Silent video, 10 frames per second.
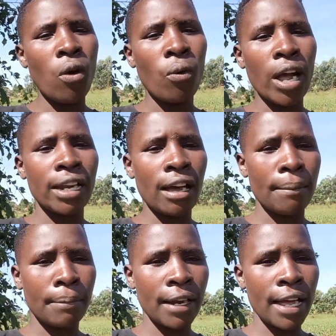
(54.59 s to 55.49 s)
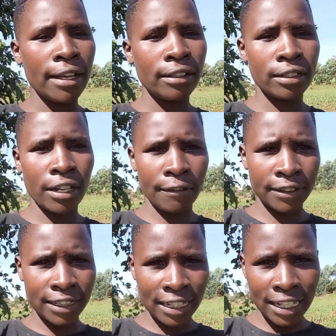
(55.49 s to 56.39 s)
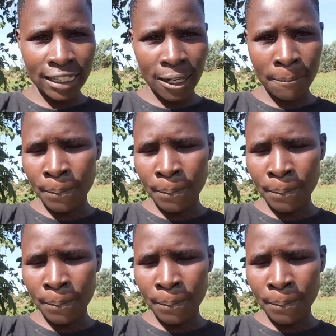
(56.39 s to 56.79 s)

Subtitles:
while applying the fertilizer.